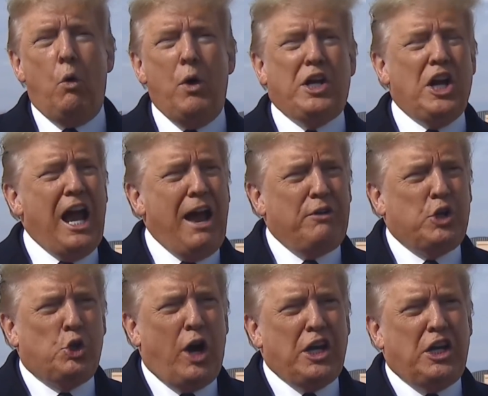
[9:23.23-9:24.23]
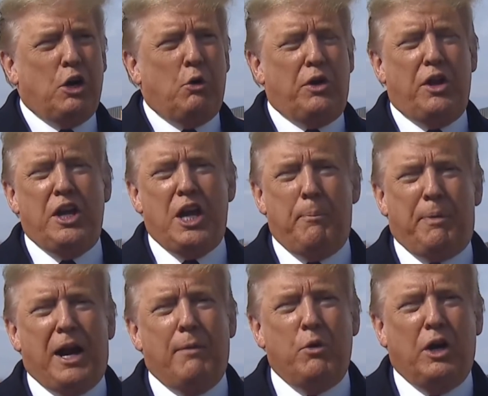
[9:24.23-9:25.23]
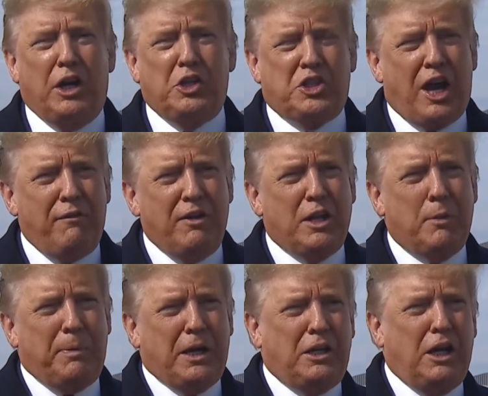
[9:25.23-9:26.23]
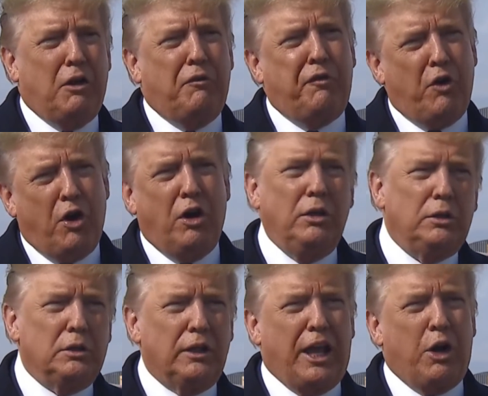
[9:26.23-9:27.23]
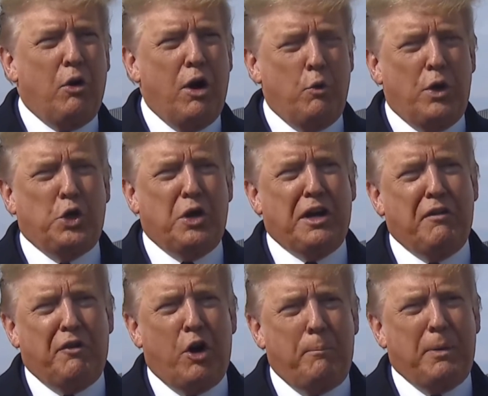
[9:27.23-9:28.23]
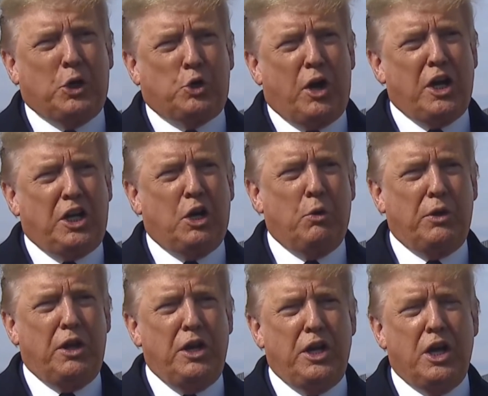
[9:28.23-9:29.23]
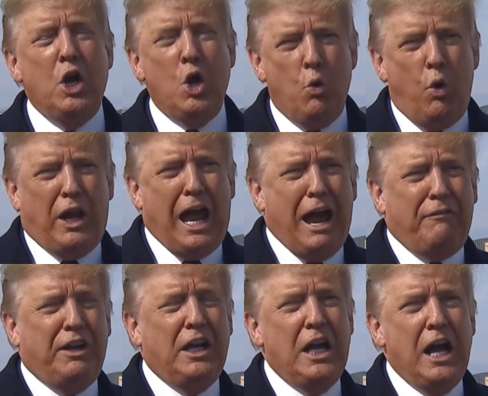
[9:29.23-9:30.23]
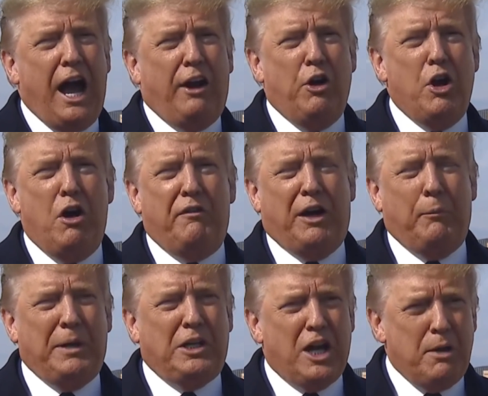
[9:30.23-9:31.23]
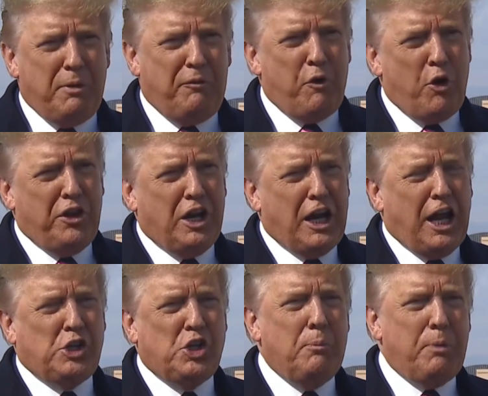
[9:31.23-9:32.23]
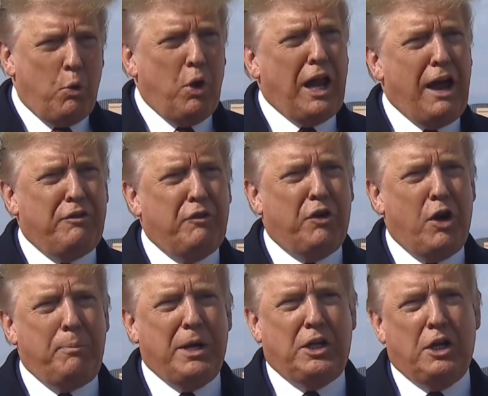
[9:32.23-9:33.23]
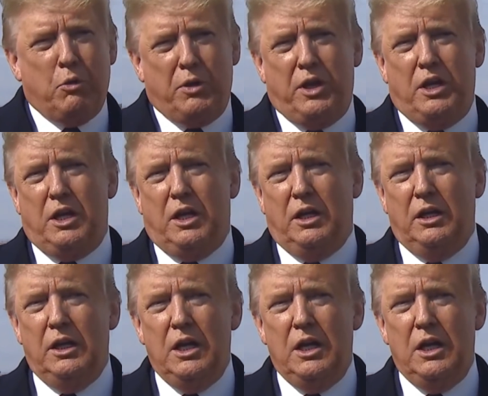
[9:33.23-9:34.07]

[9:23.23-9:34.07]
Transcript: Well, we can have a trade deal with India, but I'm really saving the big deal for later on. We're doing a very big trade deal with India. We'll have it. I don't know if it'll be done before the election, but we'll have a very big deal with India.